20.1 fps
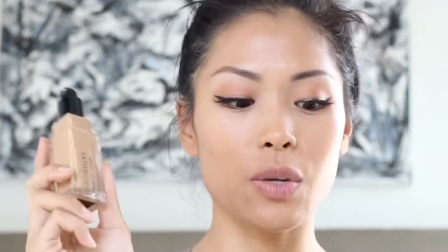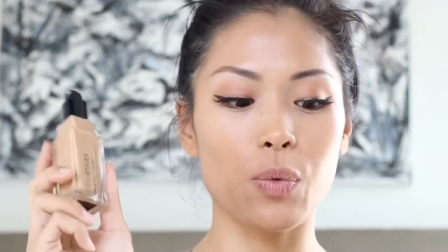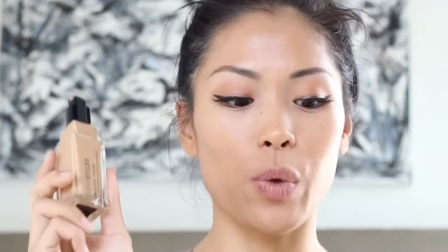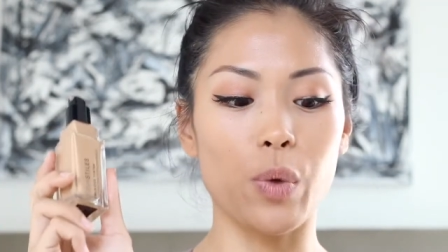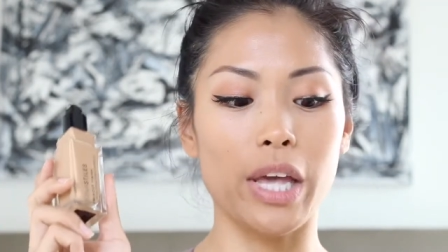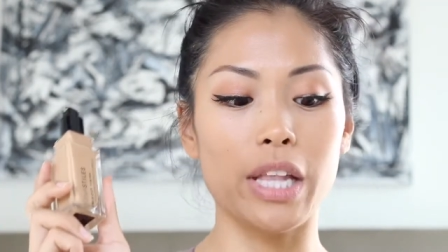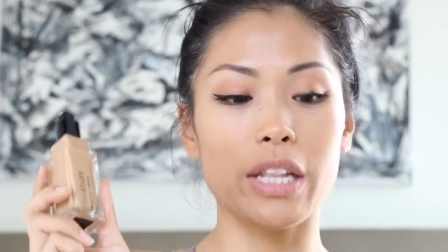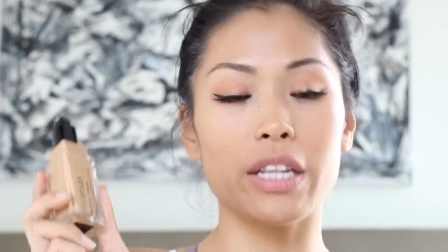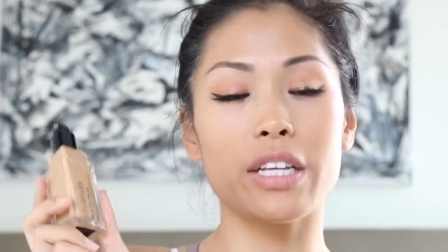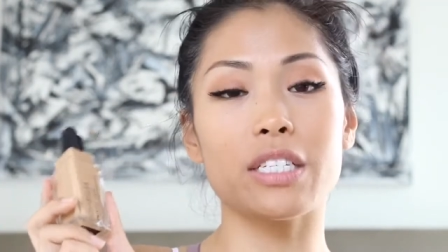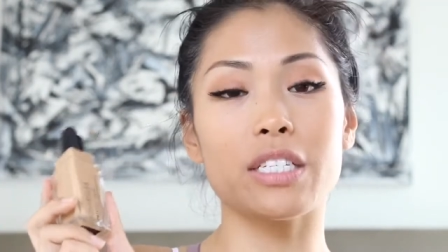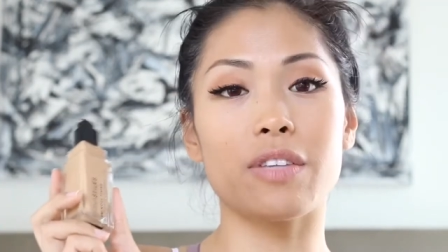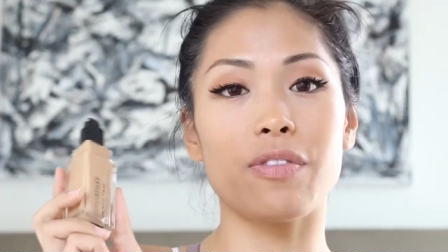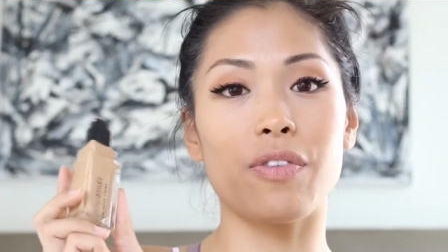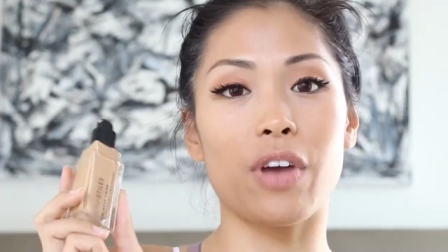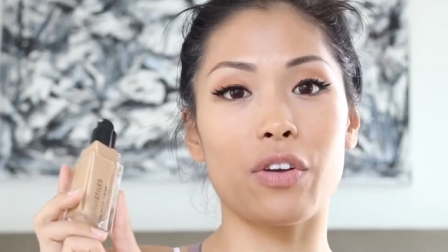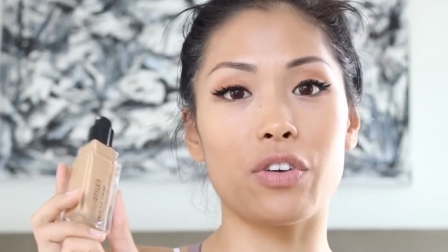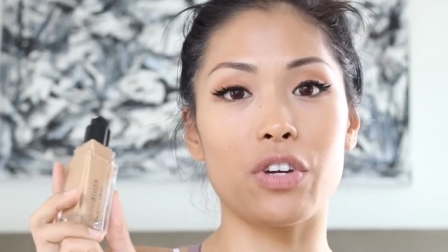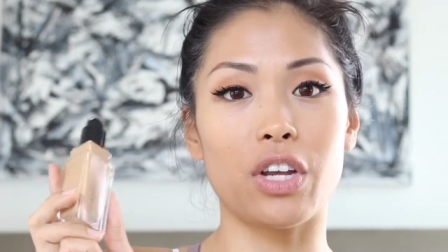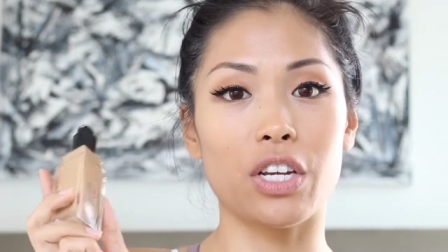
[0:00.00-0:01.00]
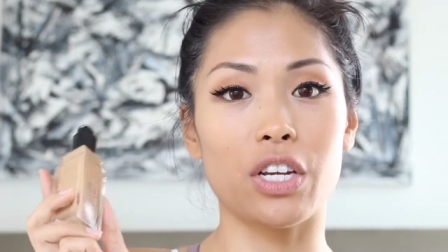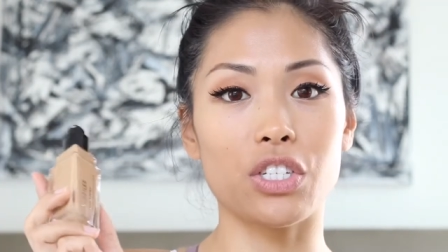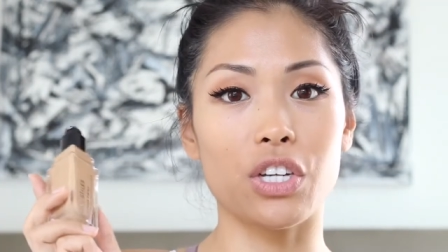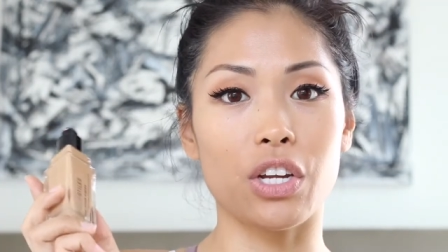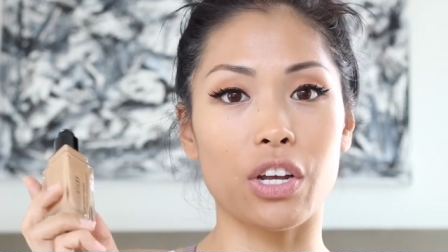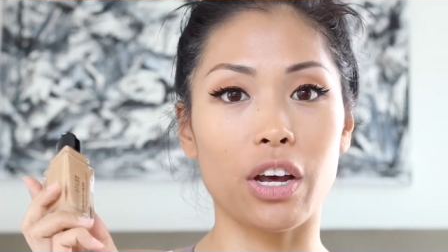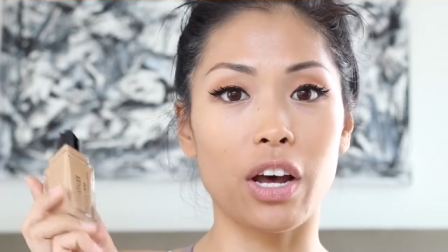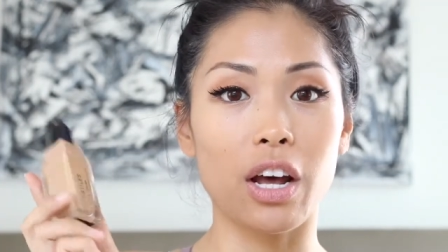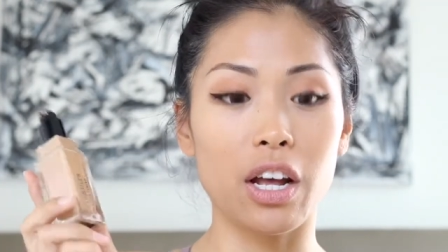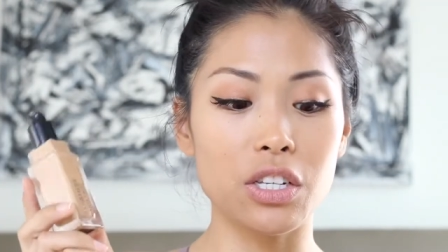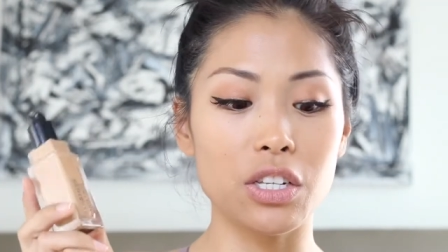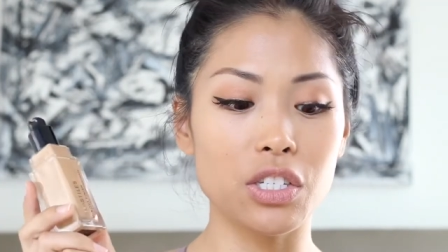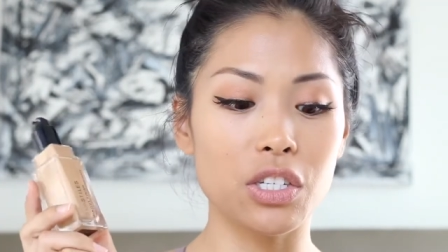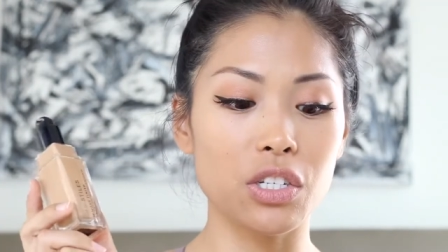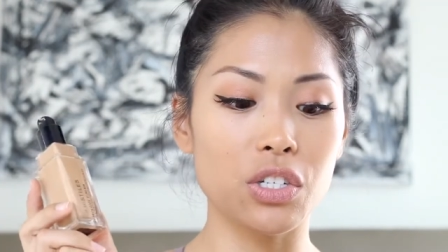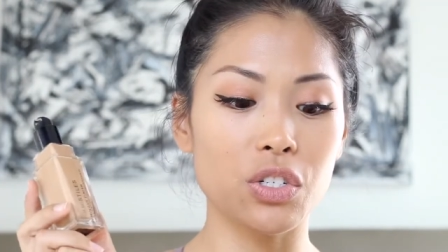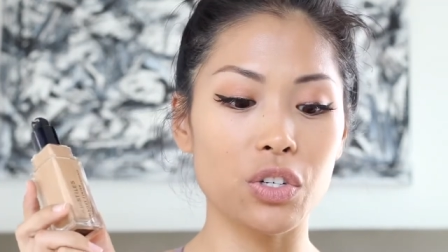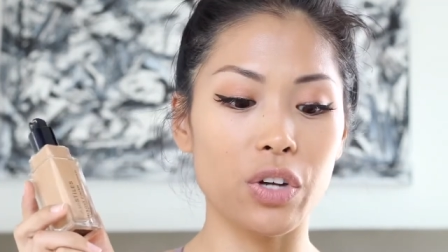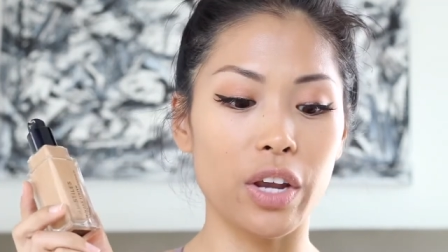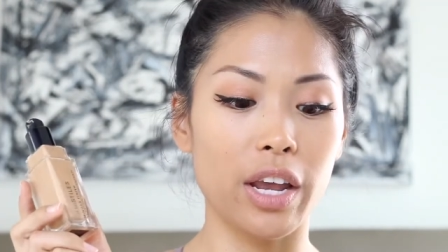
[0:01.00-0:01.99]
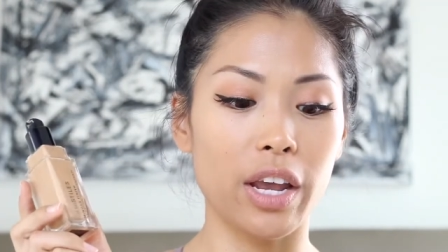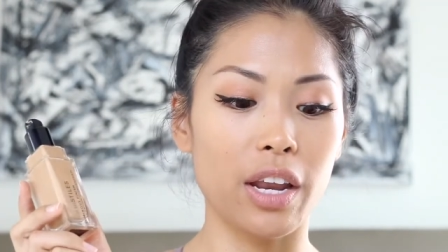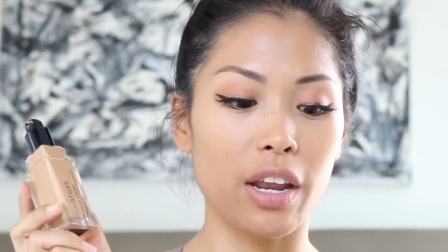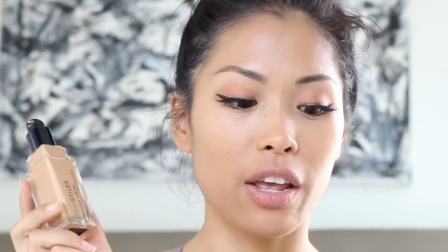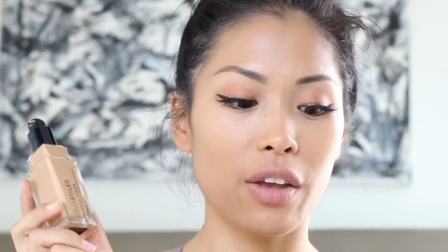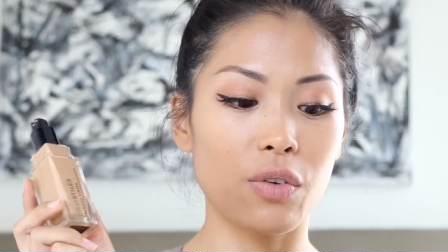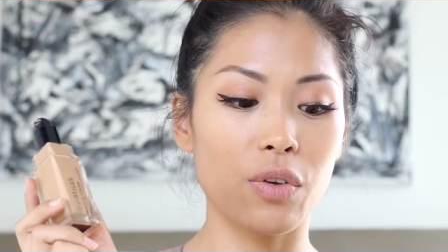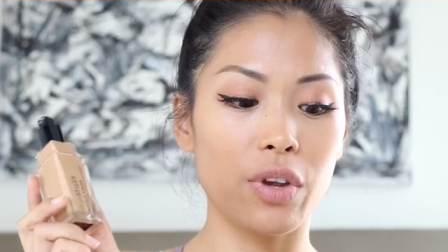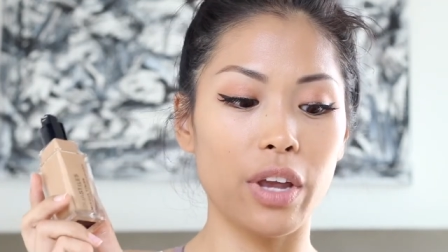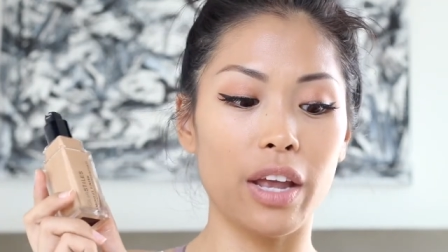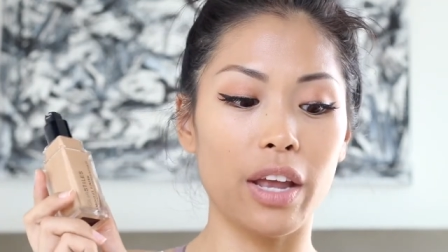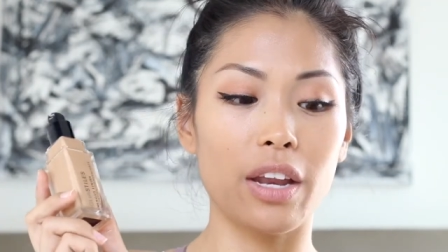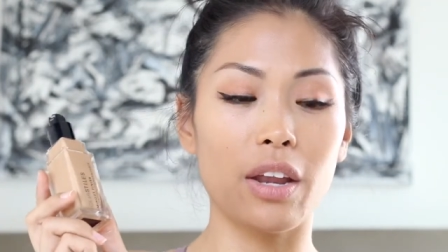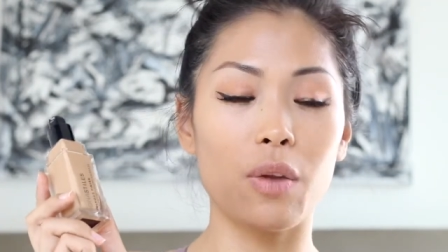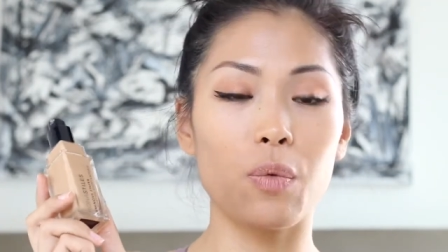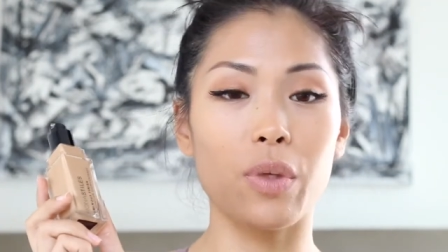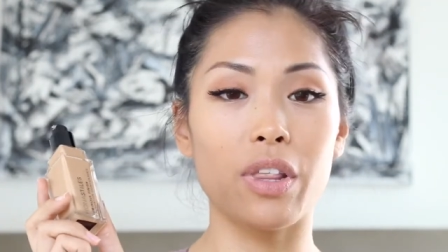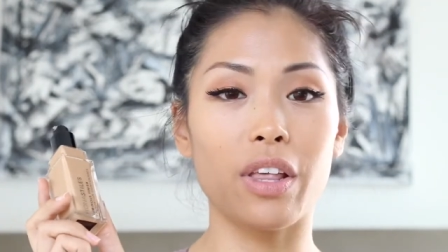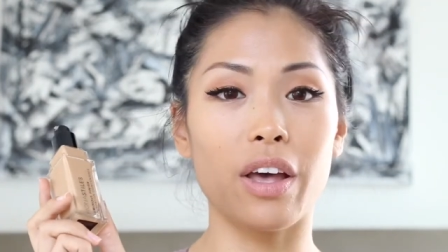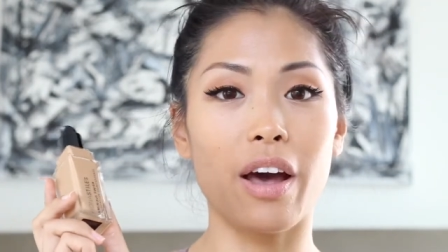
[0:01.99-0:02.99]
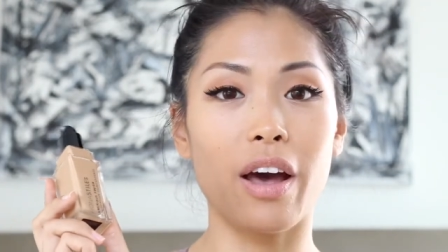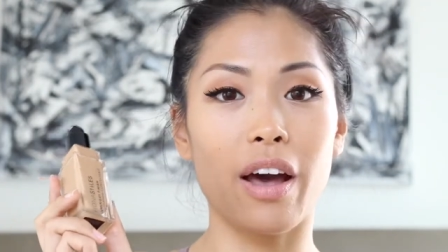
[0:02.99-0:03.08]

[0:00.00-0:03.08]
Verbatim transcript: a weightless foundation concentrate created with